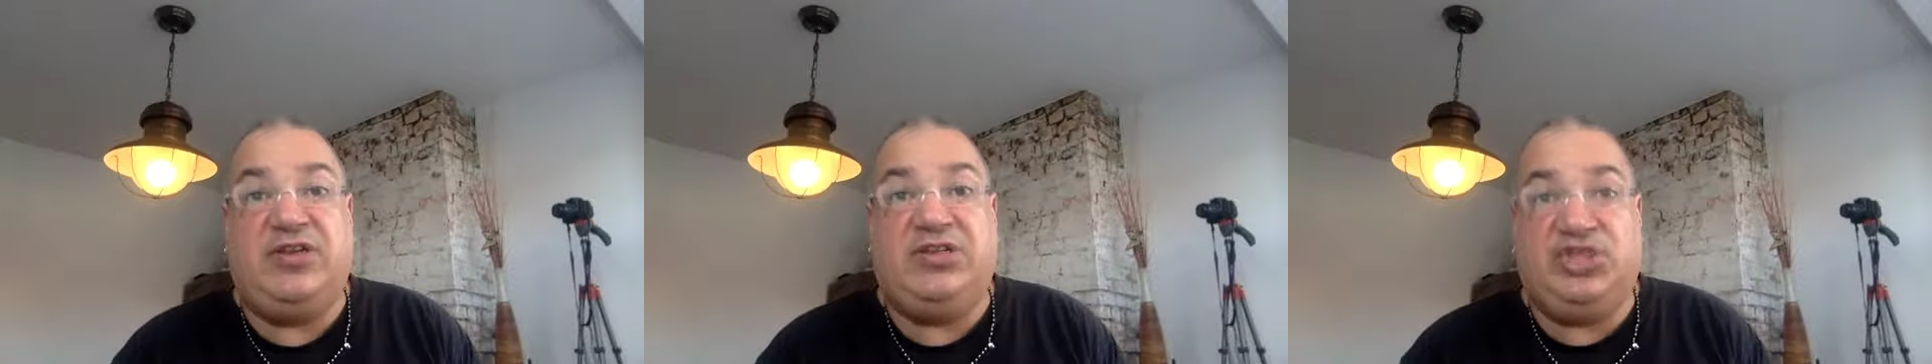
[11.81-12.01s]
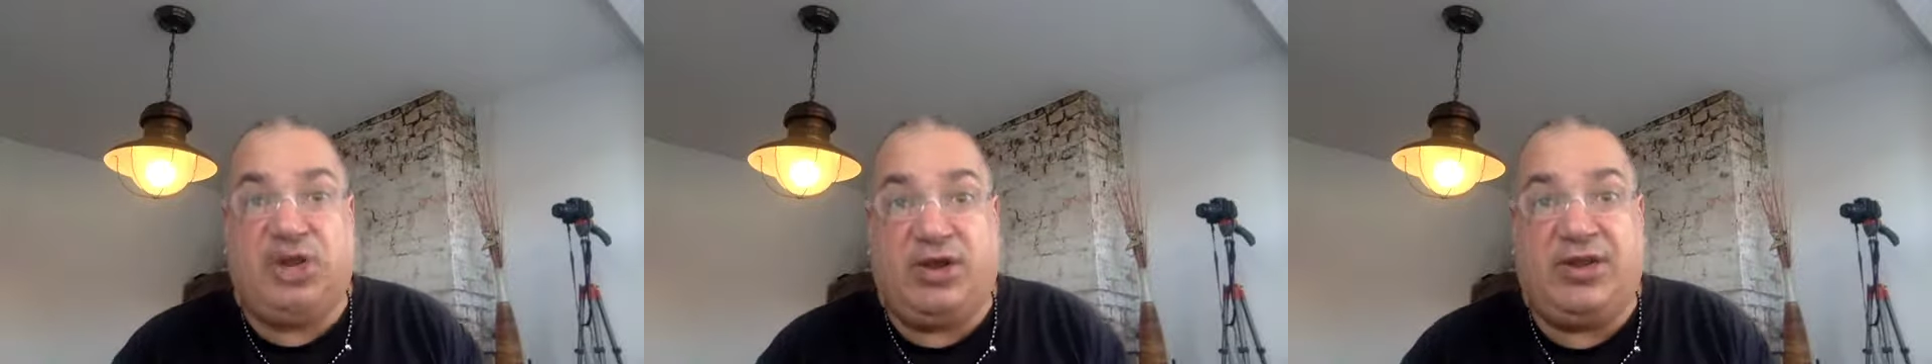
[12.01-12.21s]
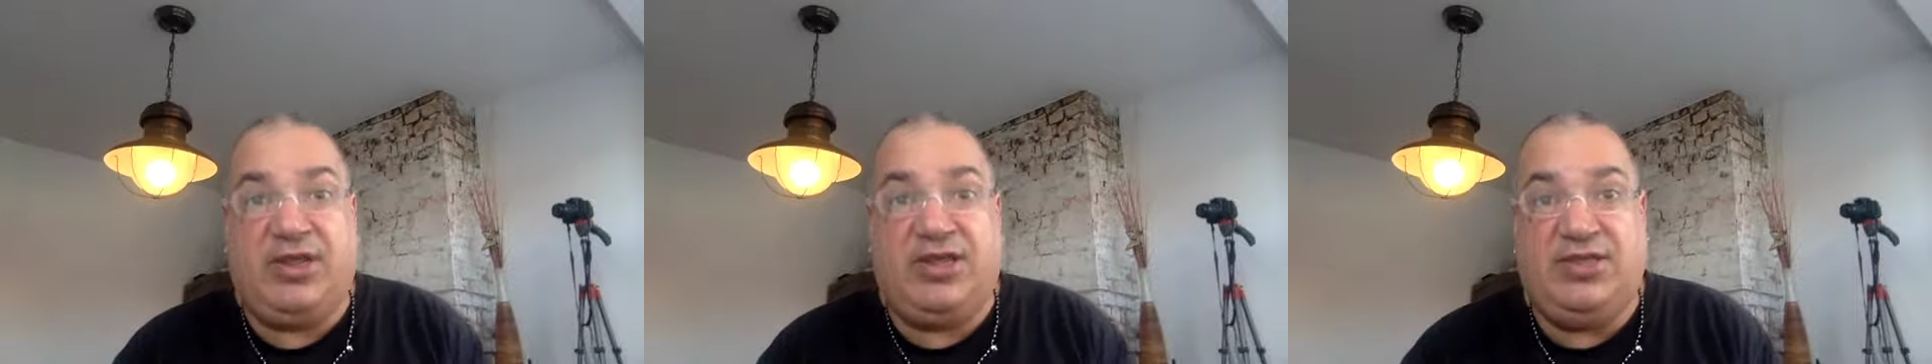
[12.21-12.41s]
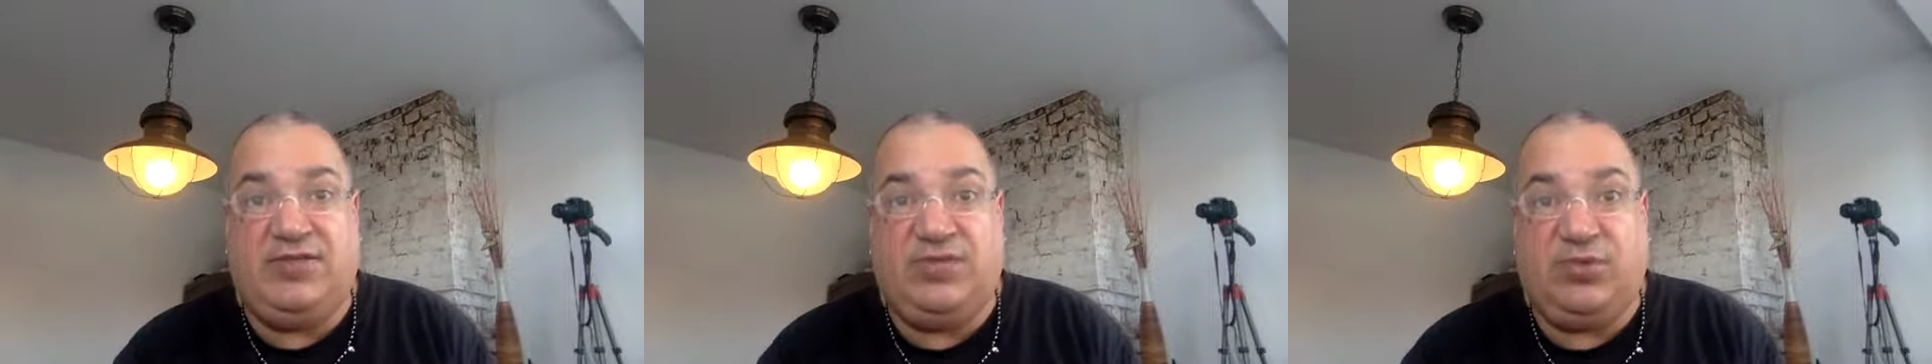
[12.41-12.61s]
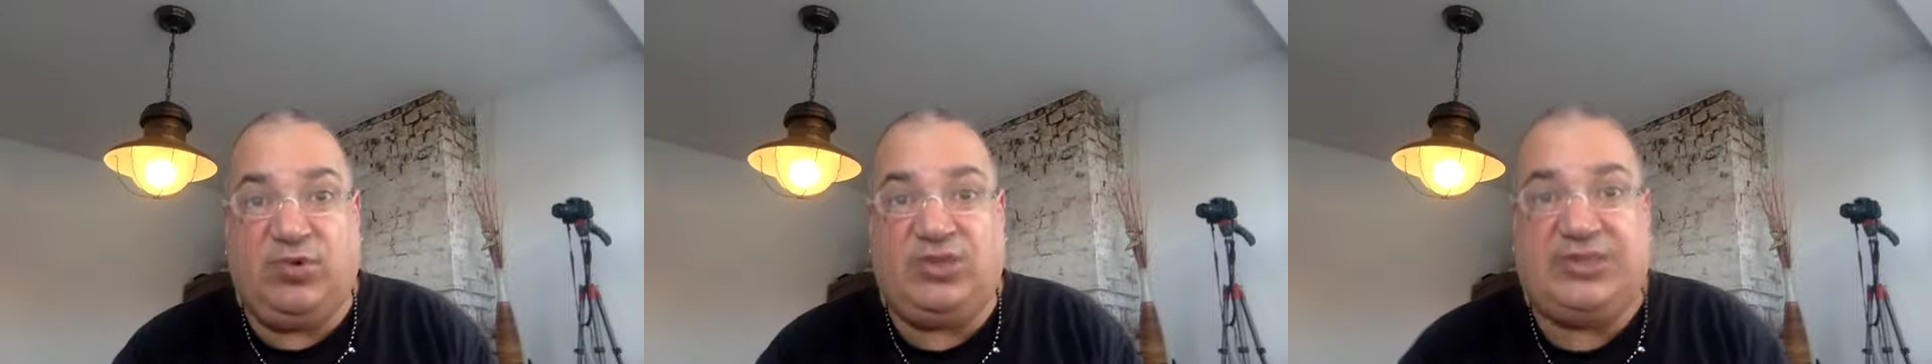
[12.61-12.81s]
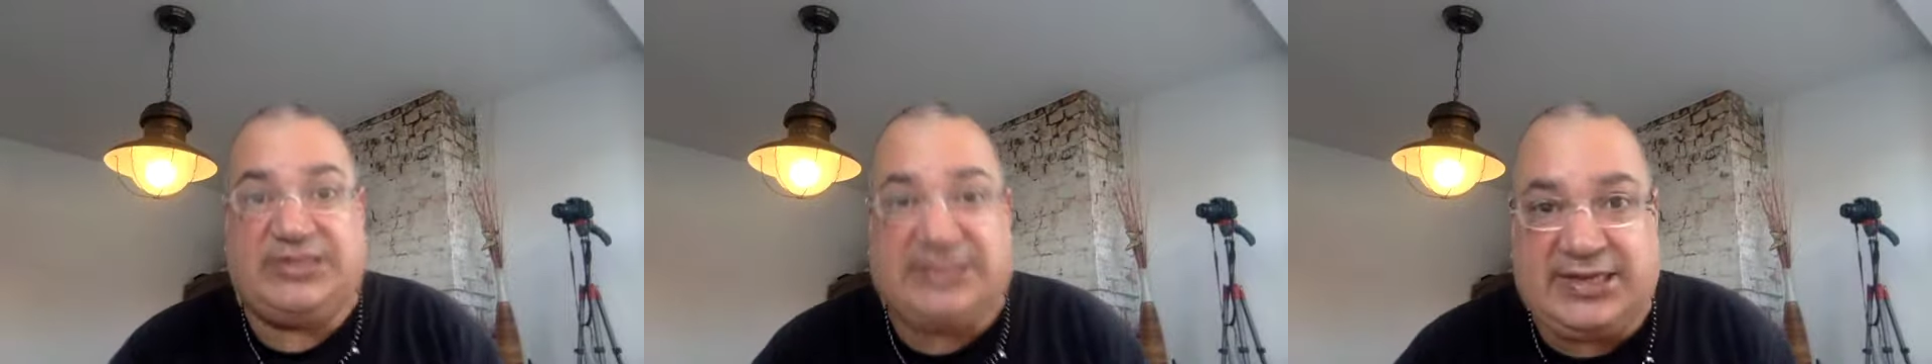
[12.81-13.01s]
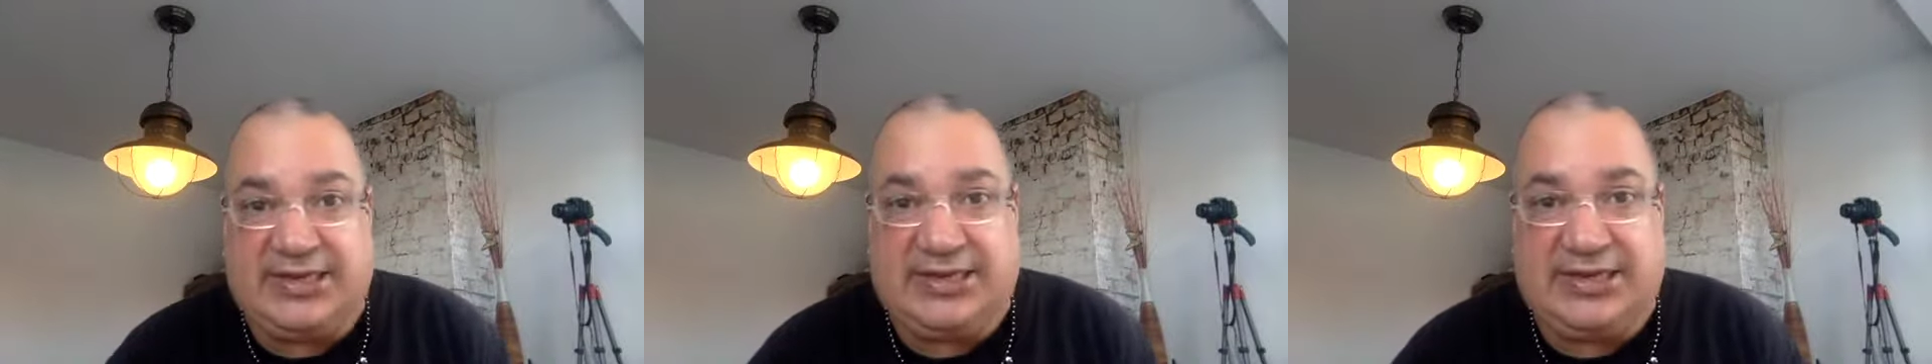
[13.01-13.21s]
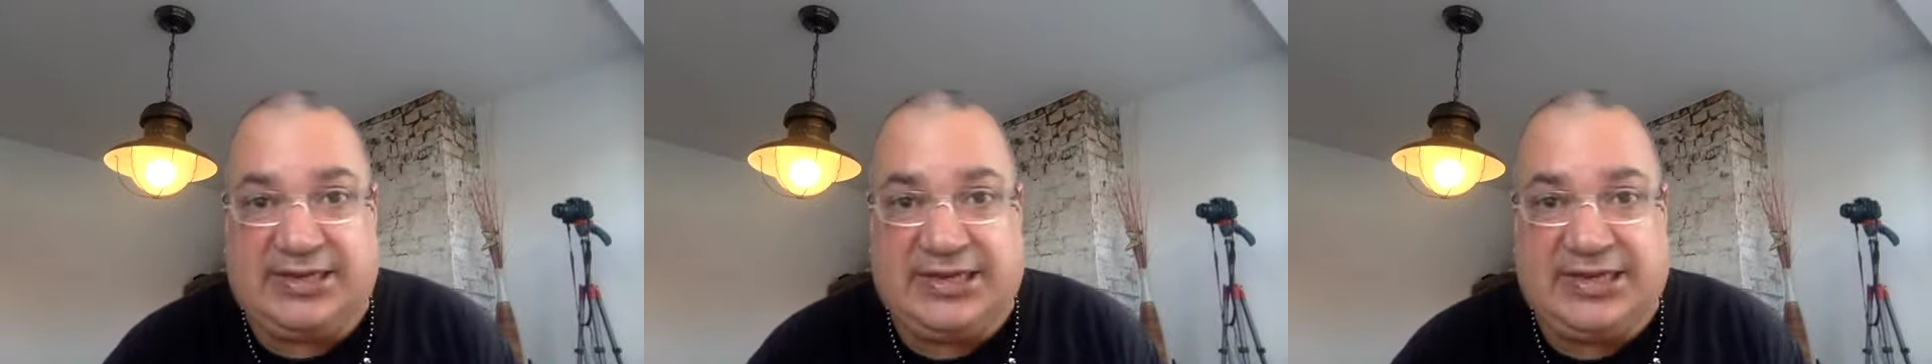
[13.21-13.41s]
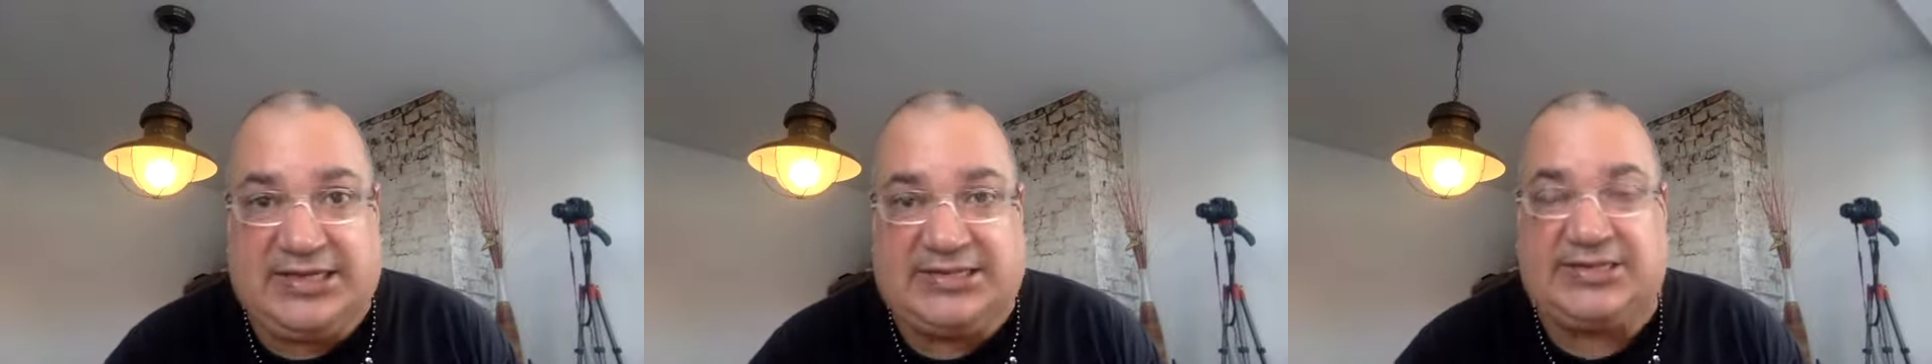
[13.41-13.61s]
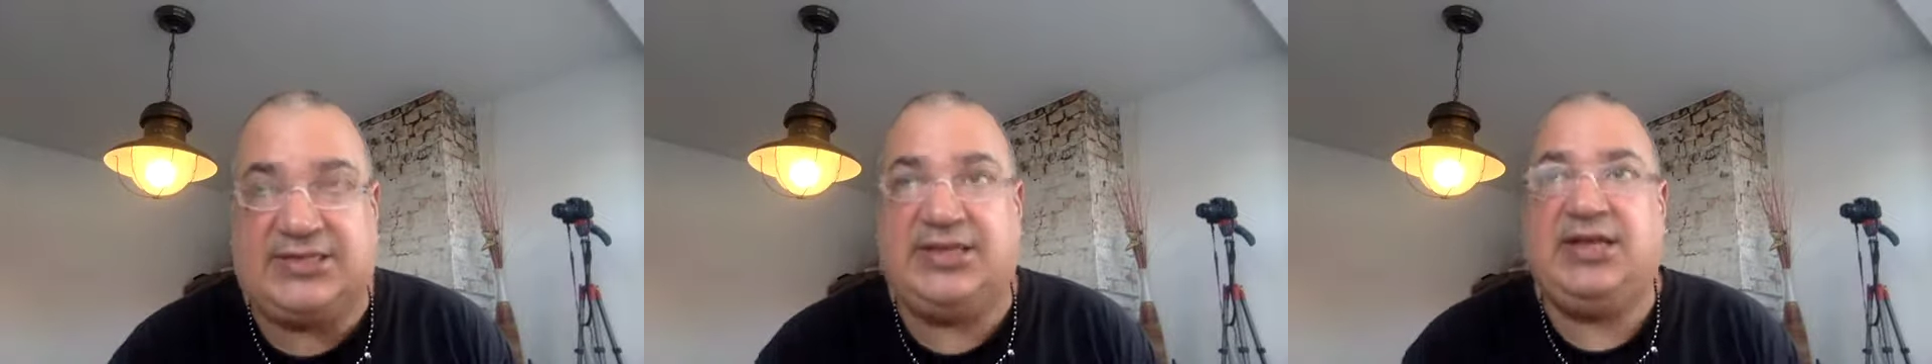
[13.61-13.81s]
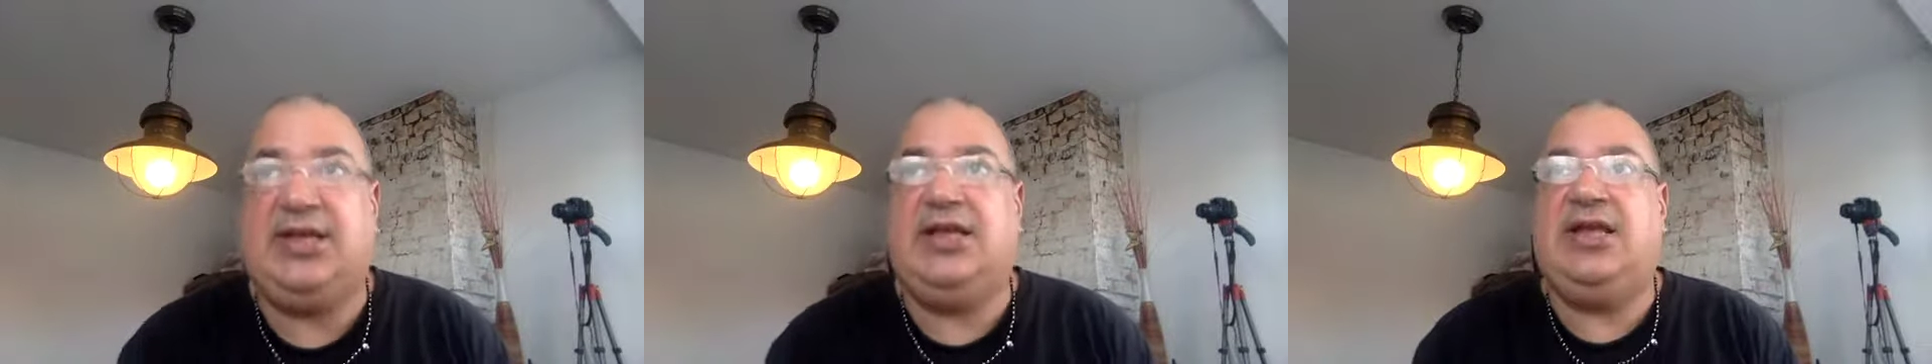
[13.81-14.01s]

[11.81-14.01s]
junkie for, to say the least,